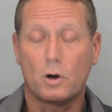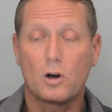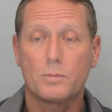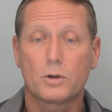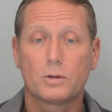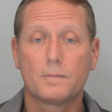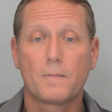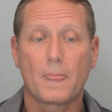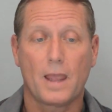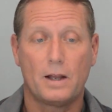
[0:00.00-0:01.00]
or heartburn,
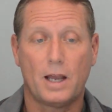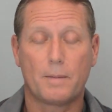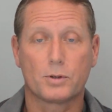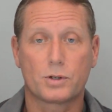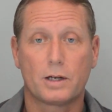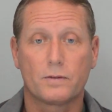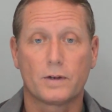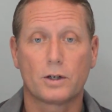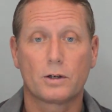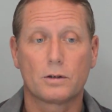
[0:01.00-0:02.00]
an apple cider
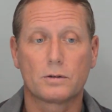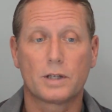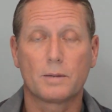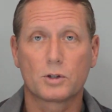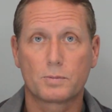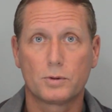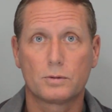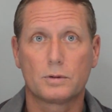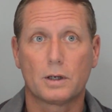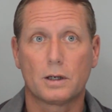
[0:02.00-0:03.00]
vinegar
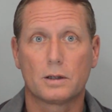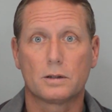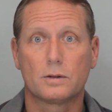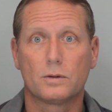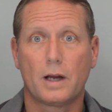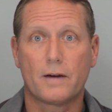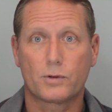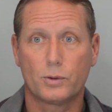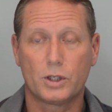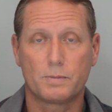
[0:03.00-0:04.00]
tablespoon
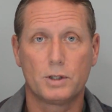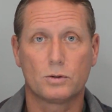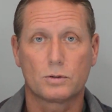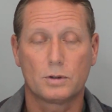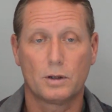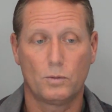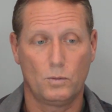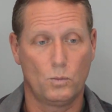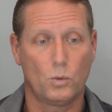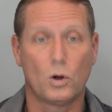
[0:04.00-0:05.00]
after each meal
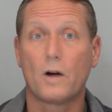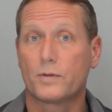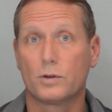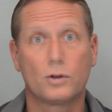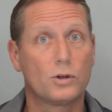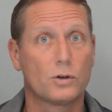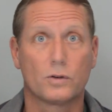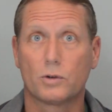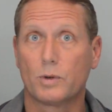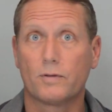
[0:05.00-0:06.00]
will often cure
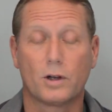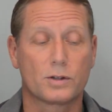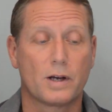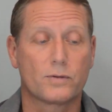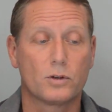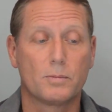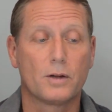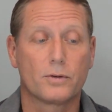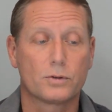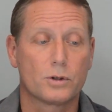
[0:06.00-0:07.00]
the reflux after a
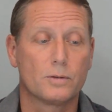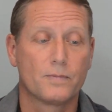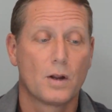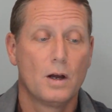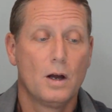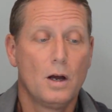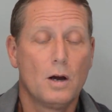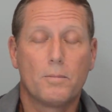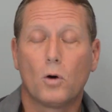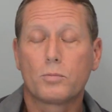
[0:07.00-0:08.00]
month or so.
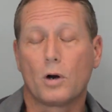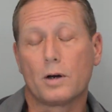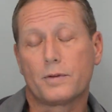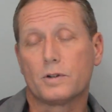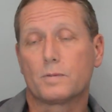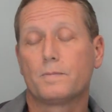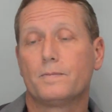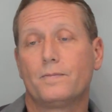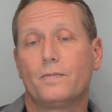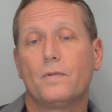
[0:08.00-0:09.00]
Bone broth is
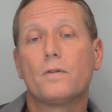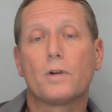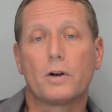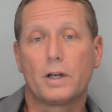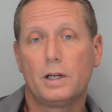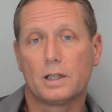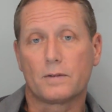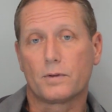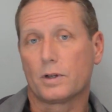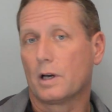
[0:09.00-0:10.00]
very
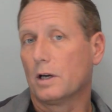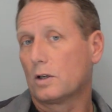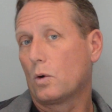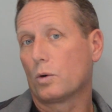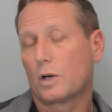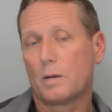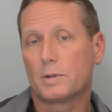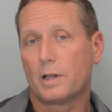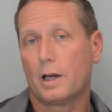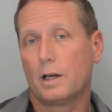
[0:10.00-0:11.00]
healing for the gut. 1/4 cup
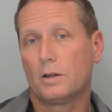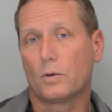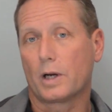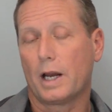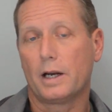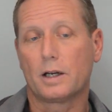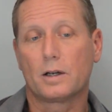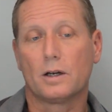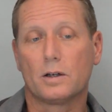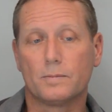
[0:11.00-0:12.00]
a day, organic
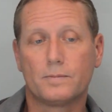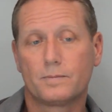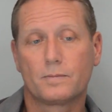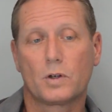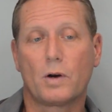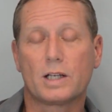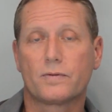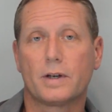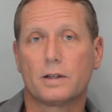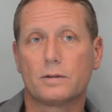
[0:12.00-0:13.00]

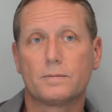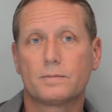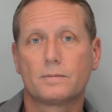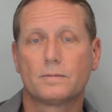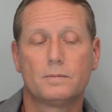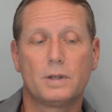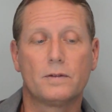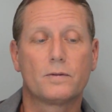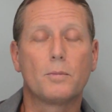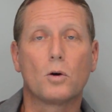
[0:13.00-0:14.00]
grass-fed
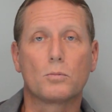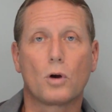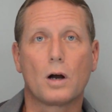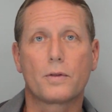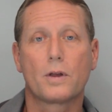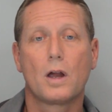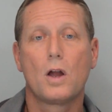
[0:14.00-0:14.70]
beef bone broth